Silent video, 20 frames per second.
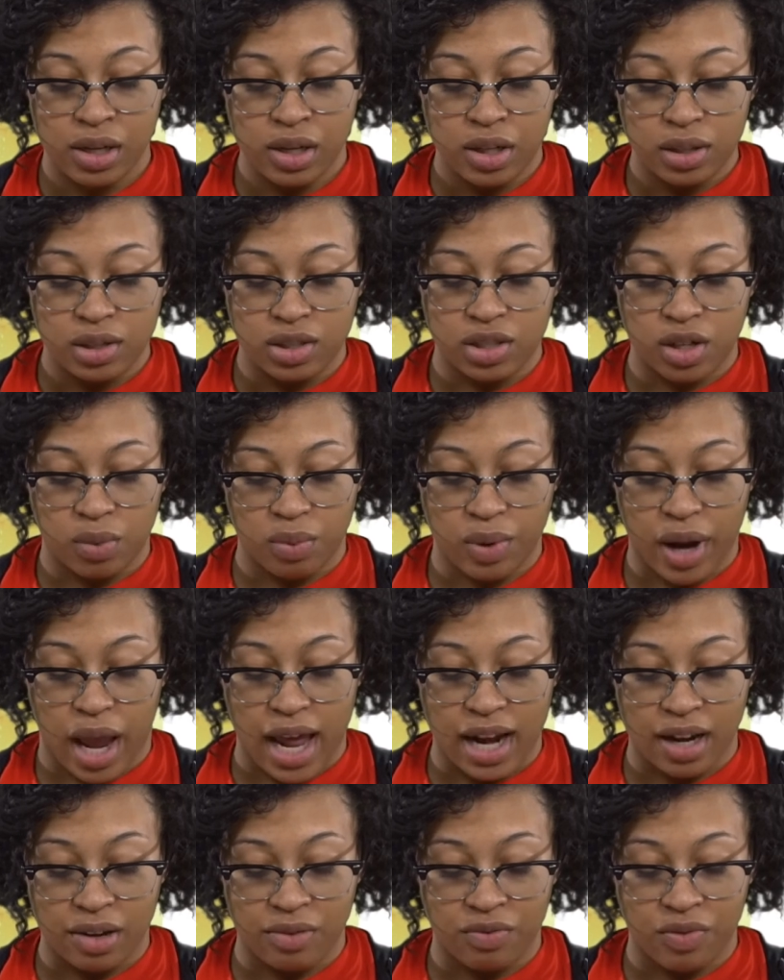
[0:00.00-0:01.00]
So we're
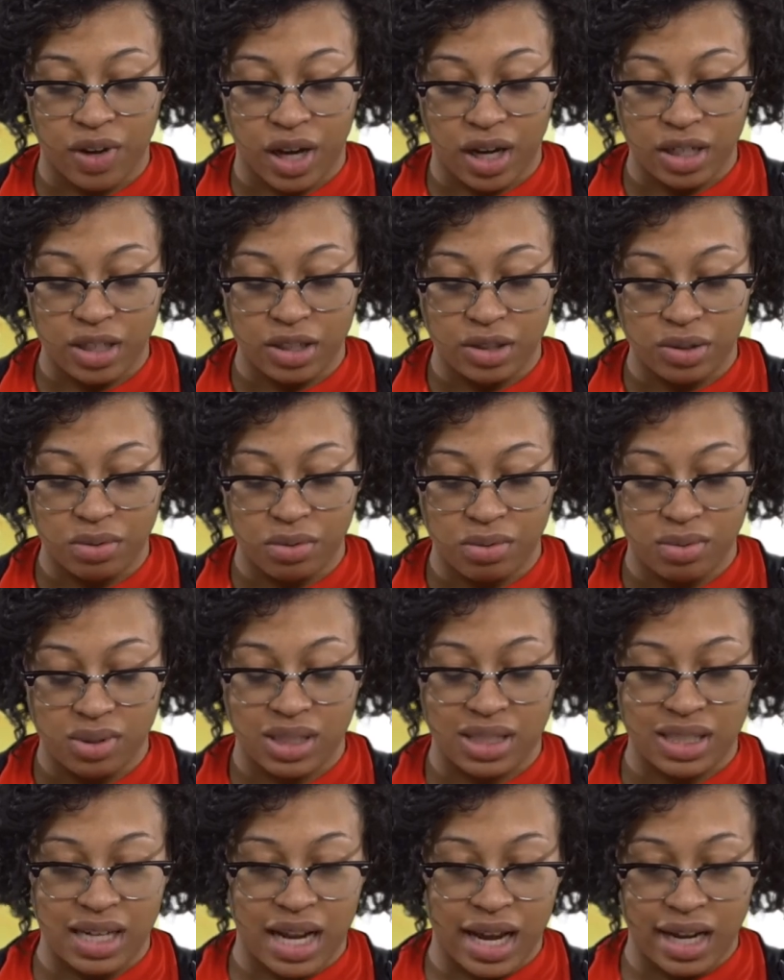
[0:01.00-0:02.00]
adding value
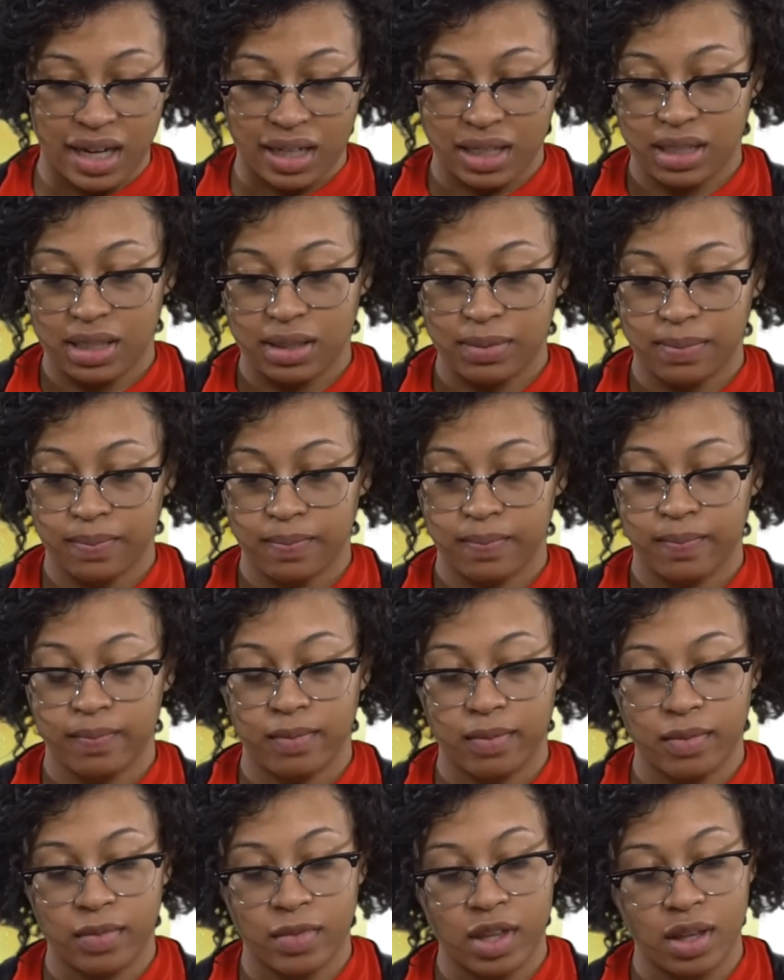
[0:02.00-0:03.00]
snacks.
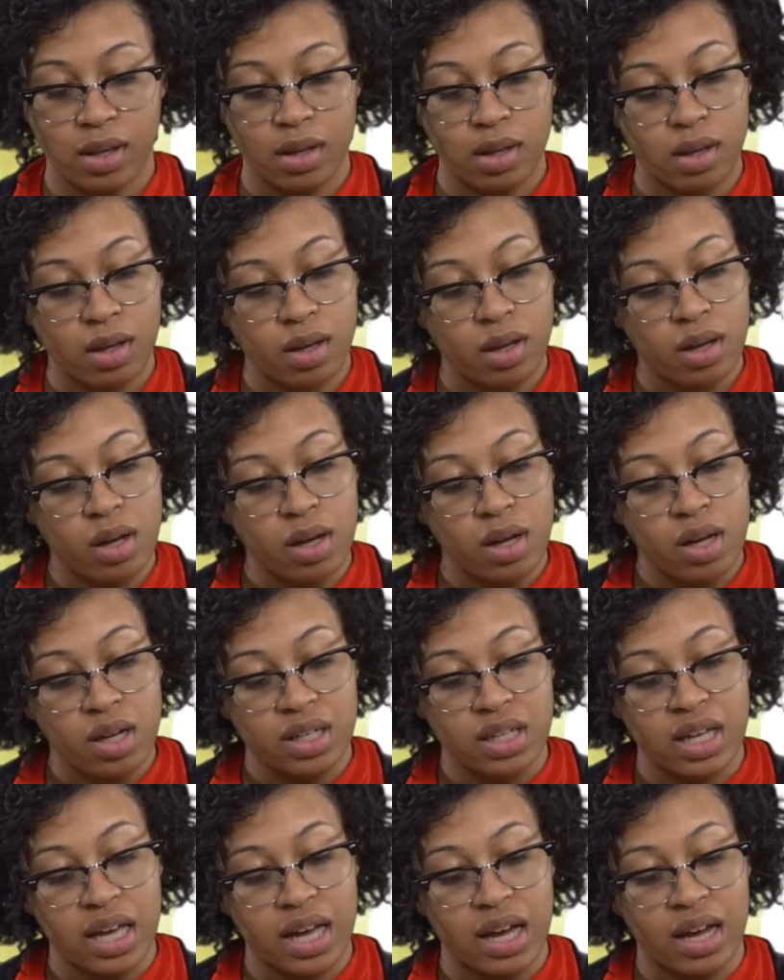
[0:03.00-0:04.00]

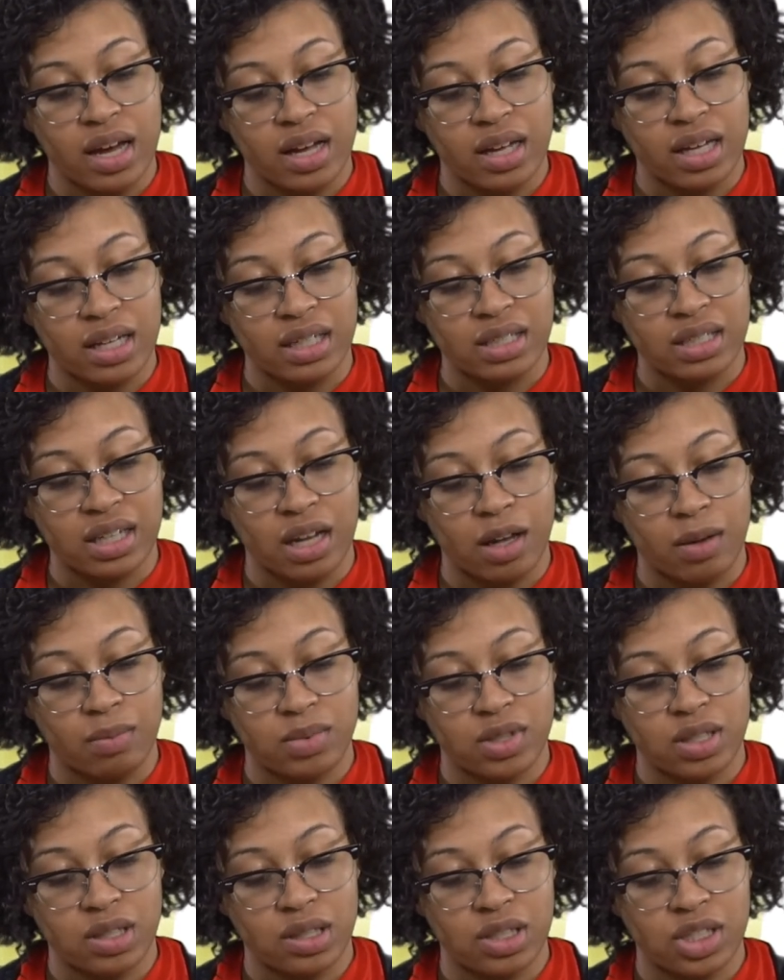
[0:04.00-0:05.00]
Yeah,
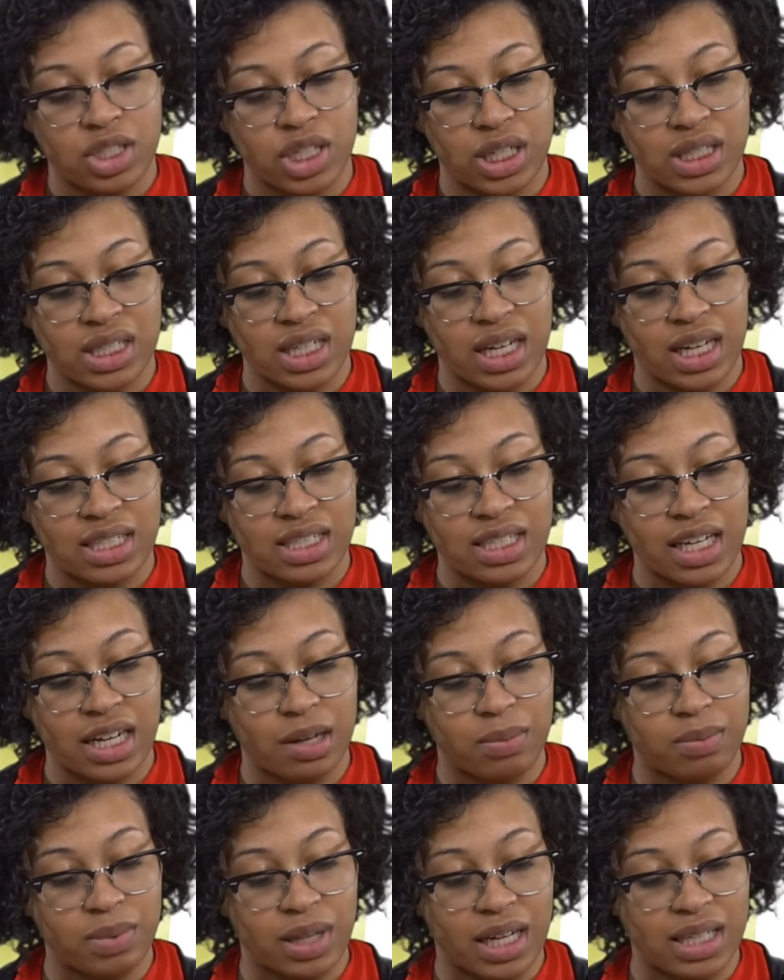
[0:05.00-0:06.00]
except Jessie has stayed
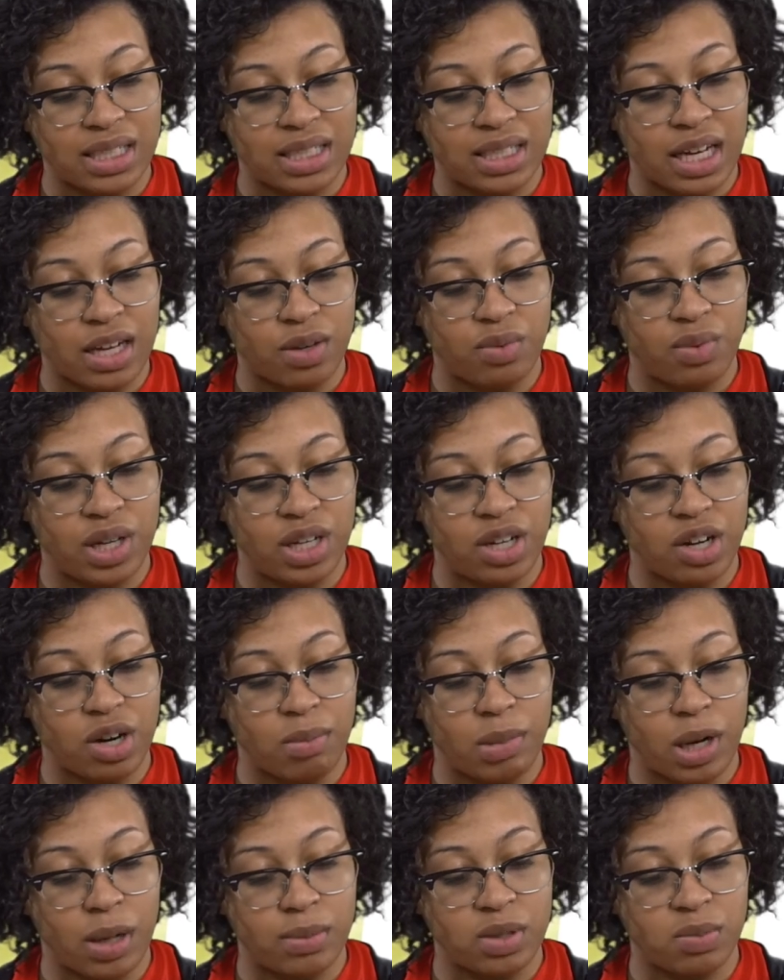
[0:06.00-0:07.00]
up last night reading her
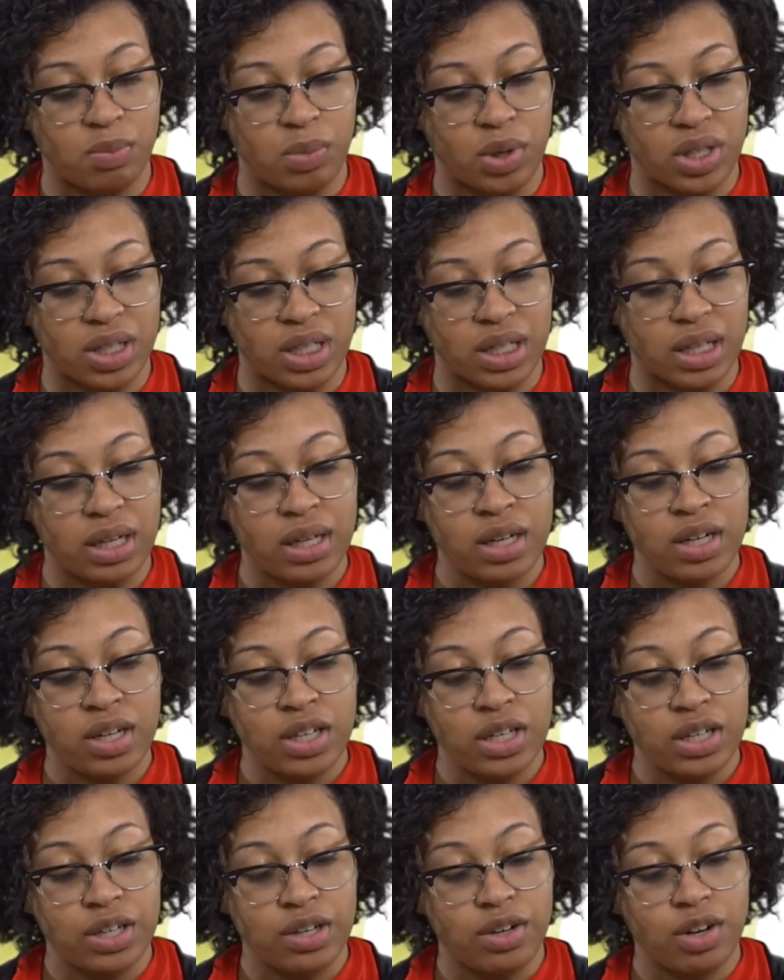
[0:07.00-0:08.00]
mom's booklet.
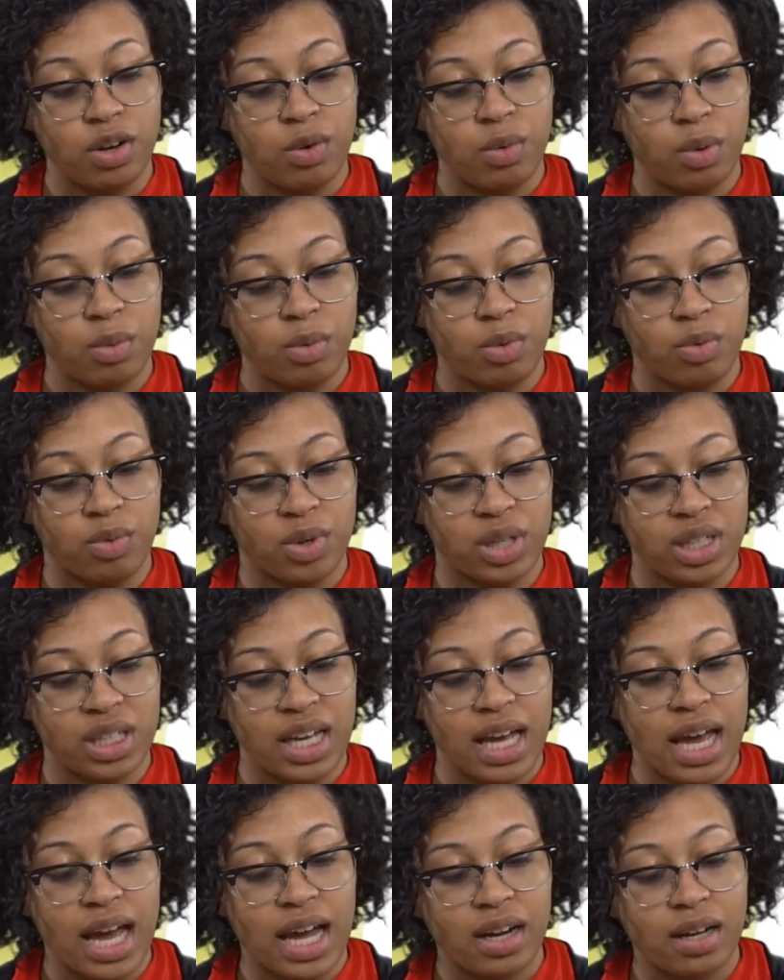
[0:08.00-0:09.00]
You know what we're
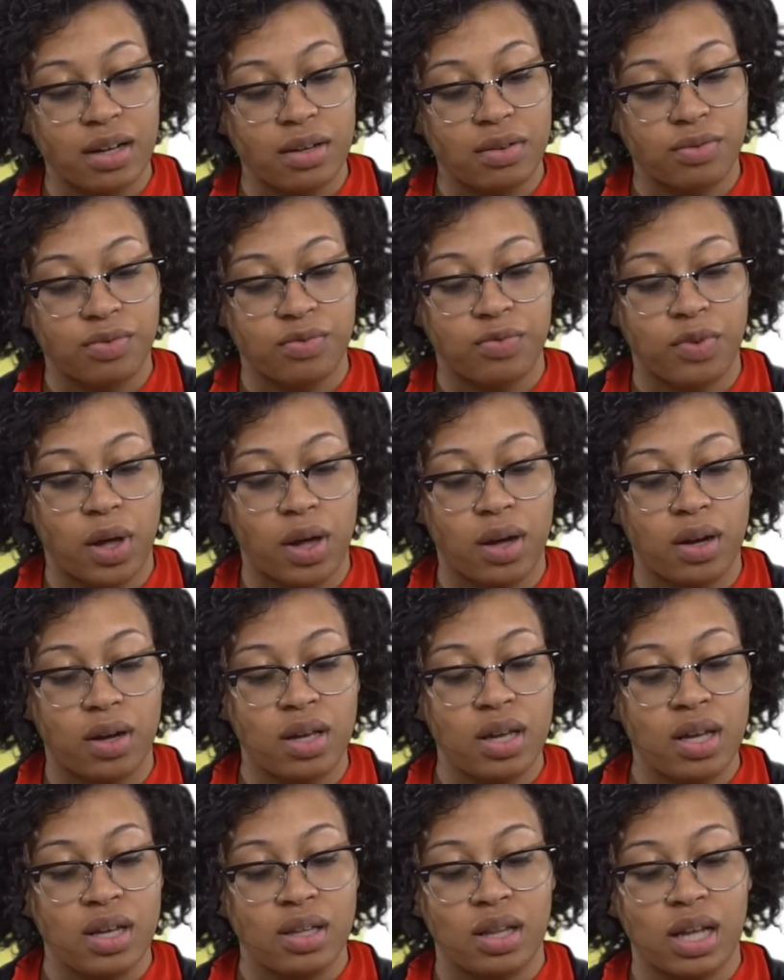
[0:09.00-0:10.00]
really adding? Fun.
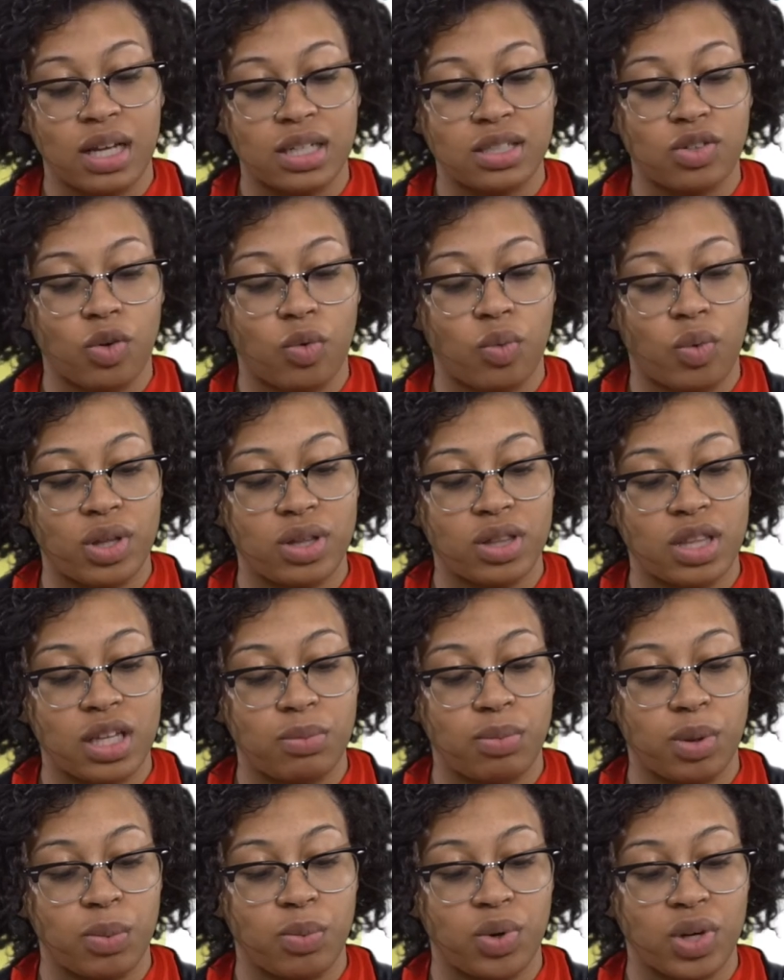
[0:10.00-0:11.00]
That's the one
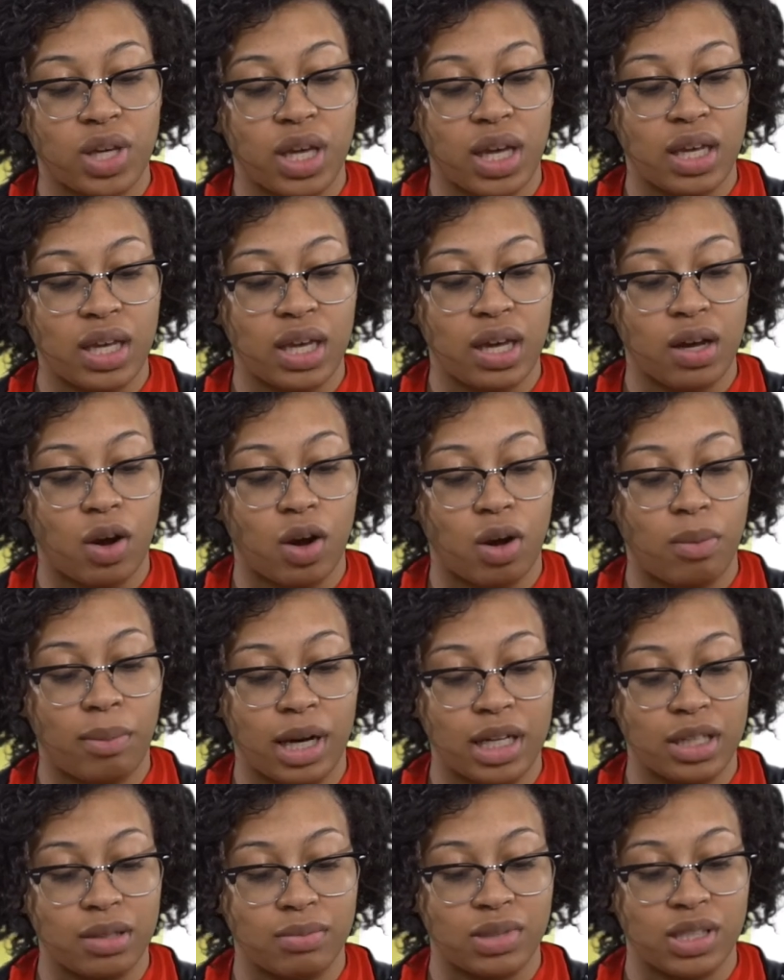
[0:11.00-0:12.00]
thing people can't get all
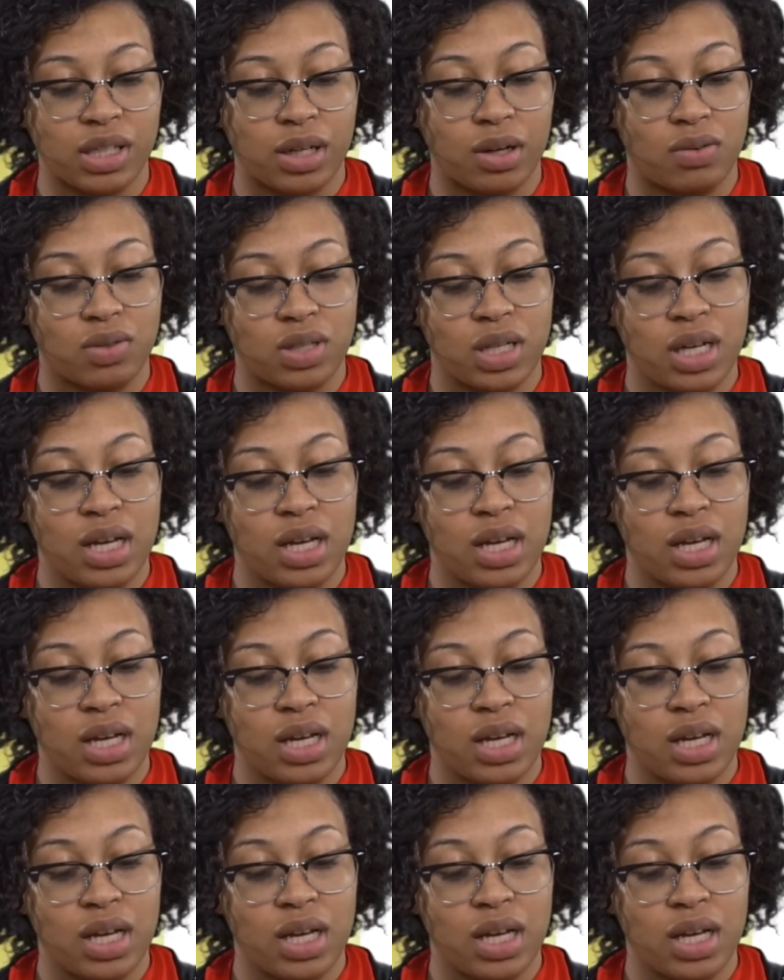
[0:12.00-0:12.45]
by themselves.